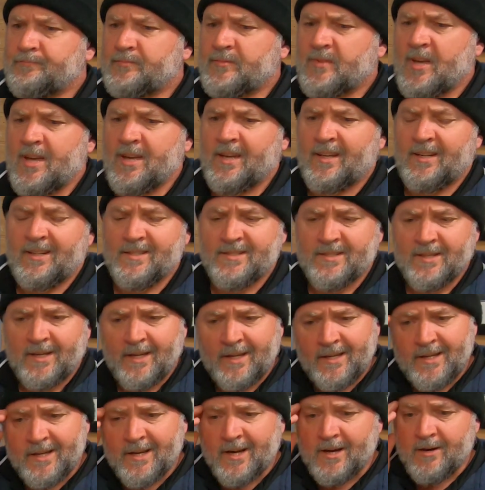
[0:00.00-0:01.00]
take it as
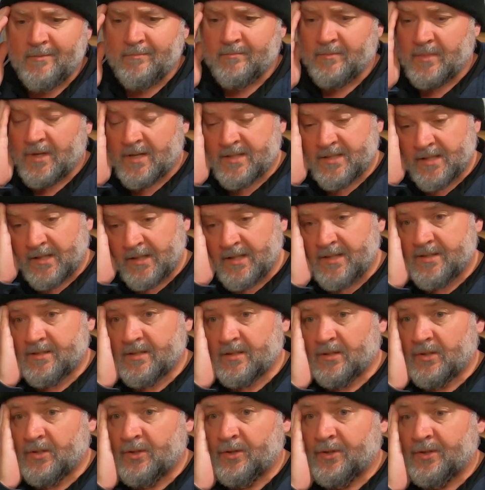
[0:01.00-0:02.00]
a
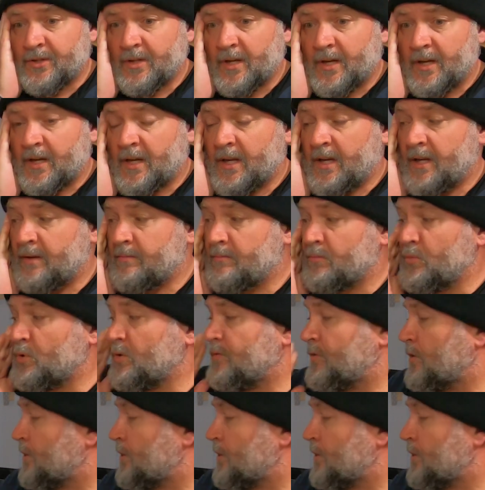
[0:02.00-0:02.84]
lesson learnt, and move